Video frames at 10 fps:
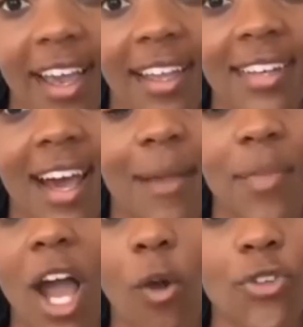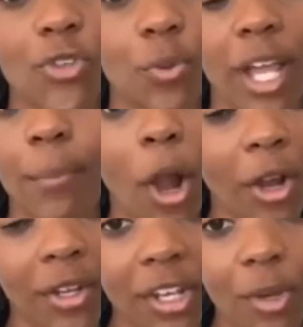and I am not going to play a
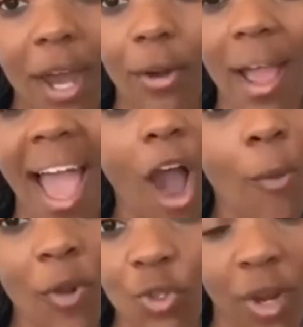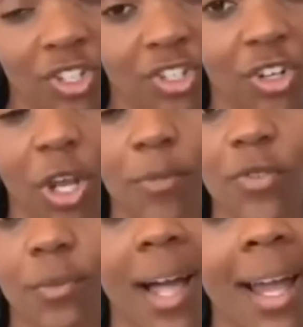part in it, no matter how much pressure comes
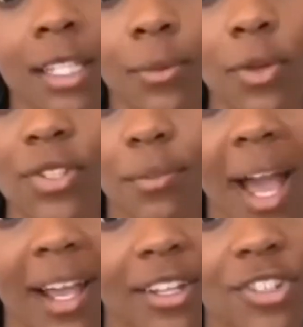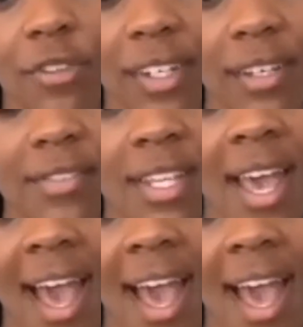from Black liberals and Black conservatives